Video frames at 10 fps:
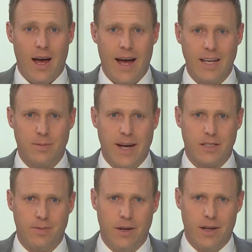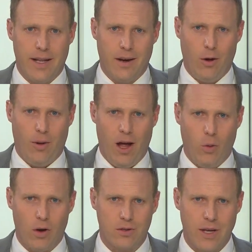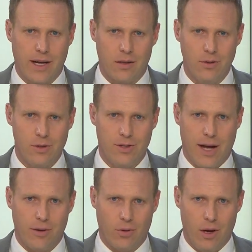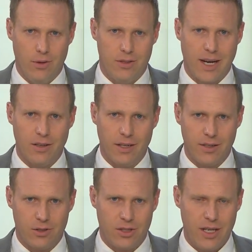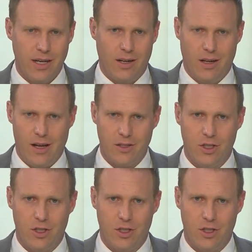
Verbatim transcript: A hazmat spill at an Omaha worksite closes down a road. Take a look at the scene along